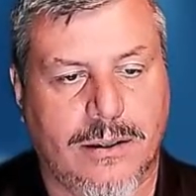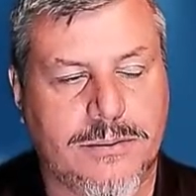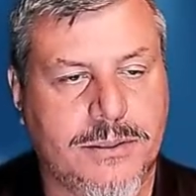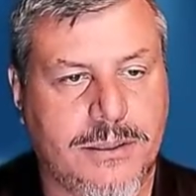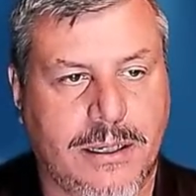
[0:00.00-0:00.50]

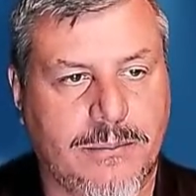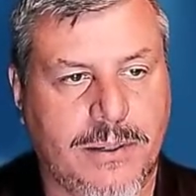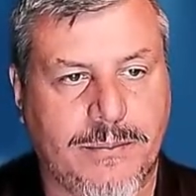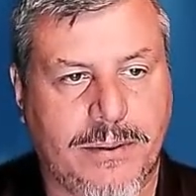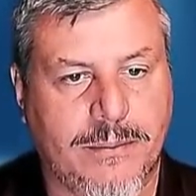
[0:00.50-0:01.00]
should
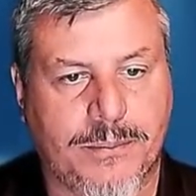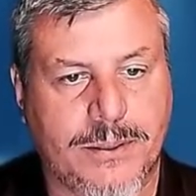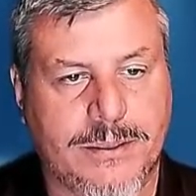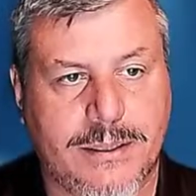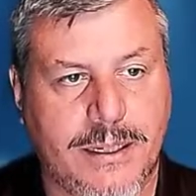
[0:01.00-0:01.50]
anybody be able to
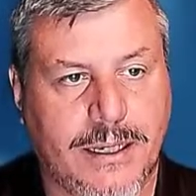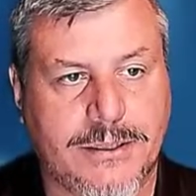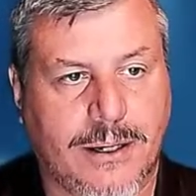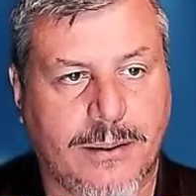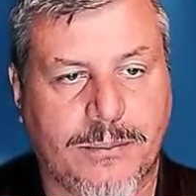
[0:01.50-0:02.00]
print to the
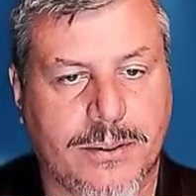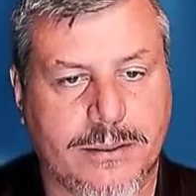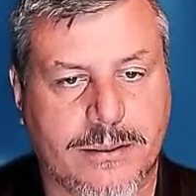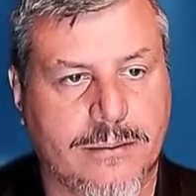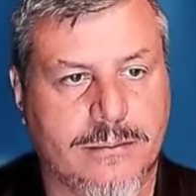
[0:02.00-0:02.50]
HR
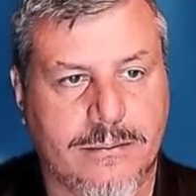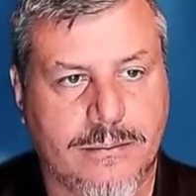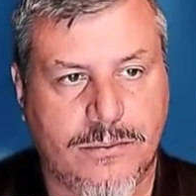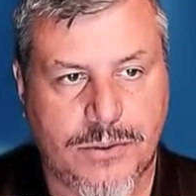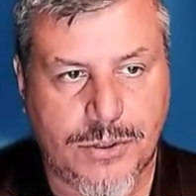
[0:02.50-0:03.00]
printer?
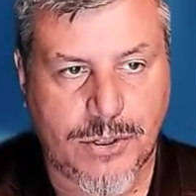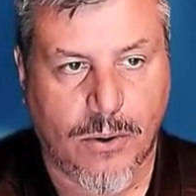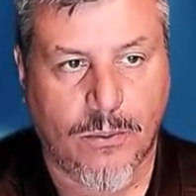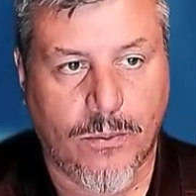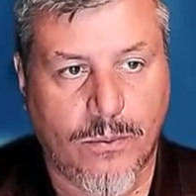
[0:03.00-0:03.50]

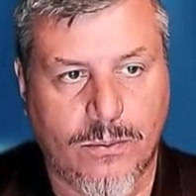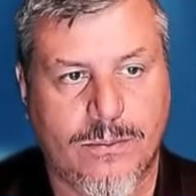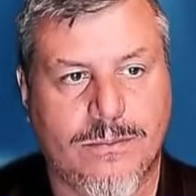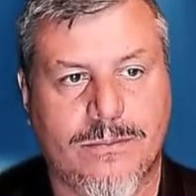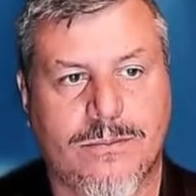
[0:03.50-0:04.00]
No,
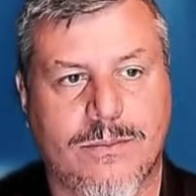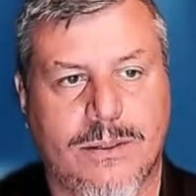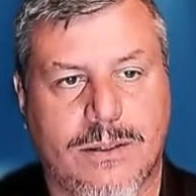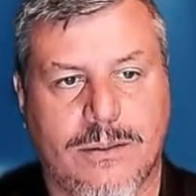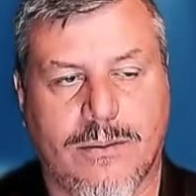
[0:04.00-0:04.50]

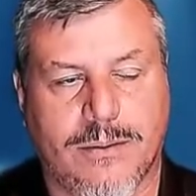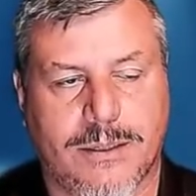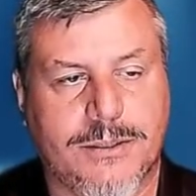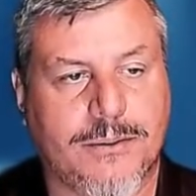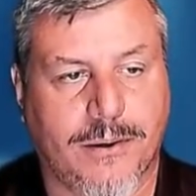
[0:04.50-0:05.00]

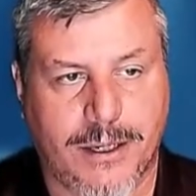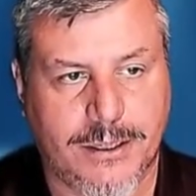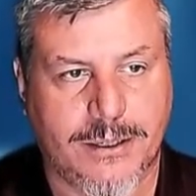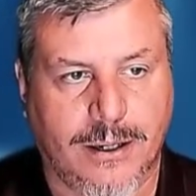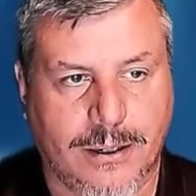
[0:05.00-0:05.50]
unless you're in
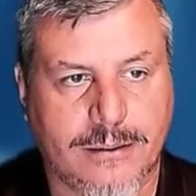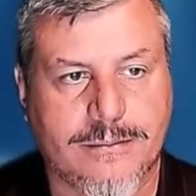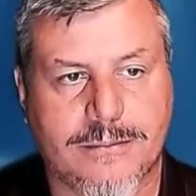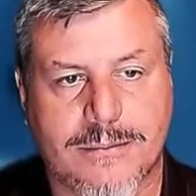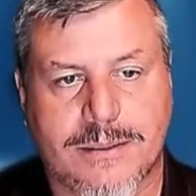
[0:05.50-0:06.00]
HR.
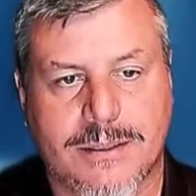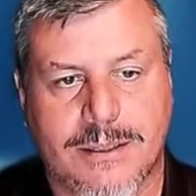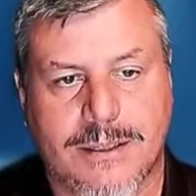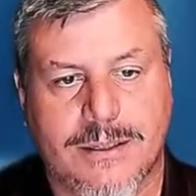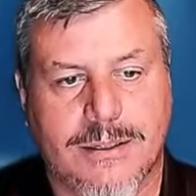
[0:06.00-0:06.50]

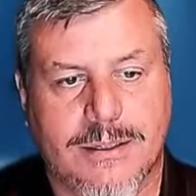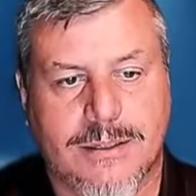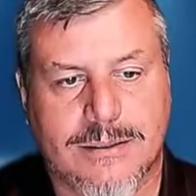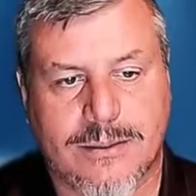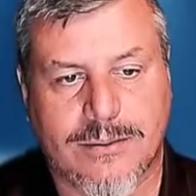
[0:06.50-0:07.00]

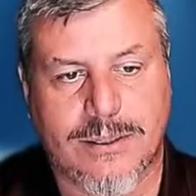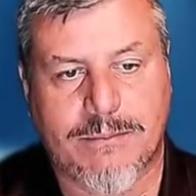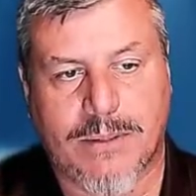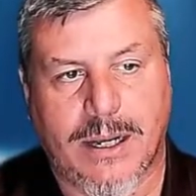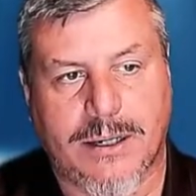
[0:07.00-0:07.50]
So
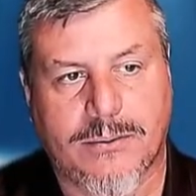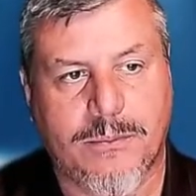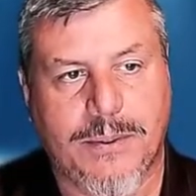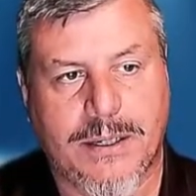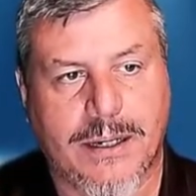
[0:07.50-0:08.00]
by
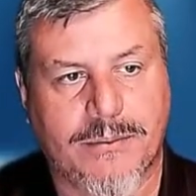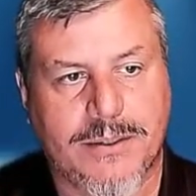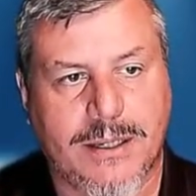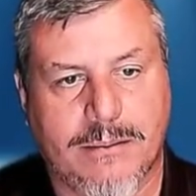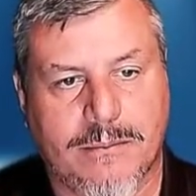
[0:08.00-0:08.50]
grouping
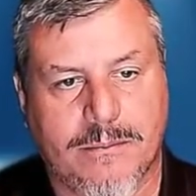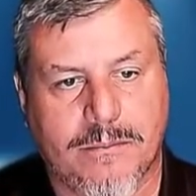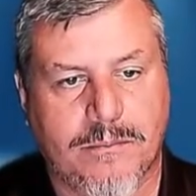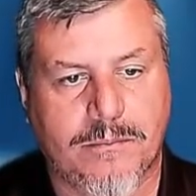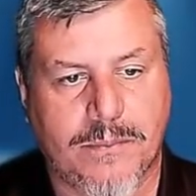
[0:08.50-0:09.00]
everything
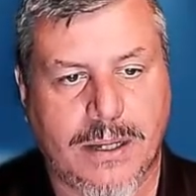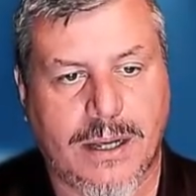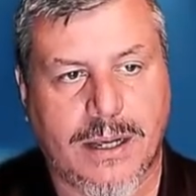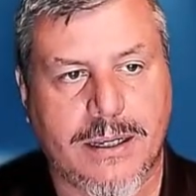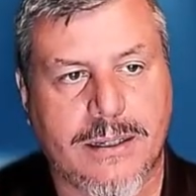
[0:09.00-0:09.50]

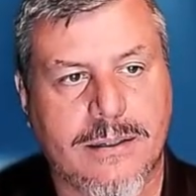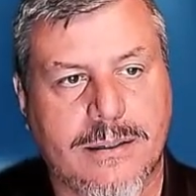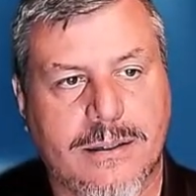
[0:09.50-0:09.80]
by